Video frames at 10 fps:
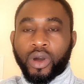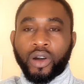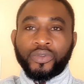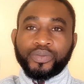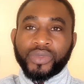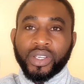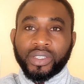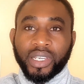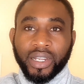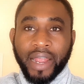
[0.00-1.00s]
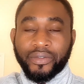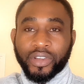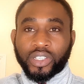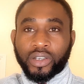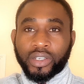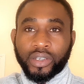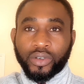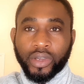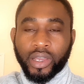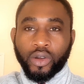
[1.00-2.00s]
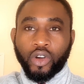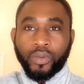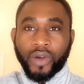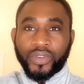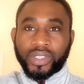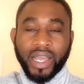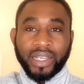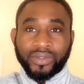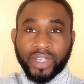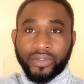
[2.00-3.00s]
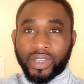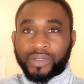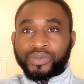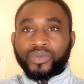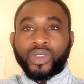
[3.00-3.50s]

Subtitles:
of the clarification the UK Home Office has given.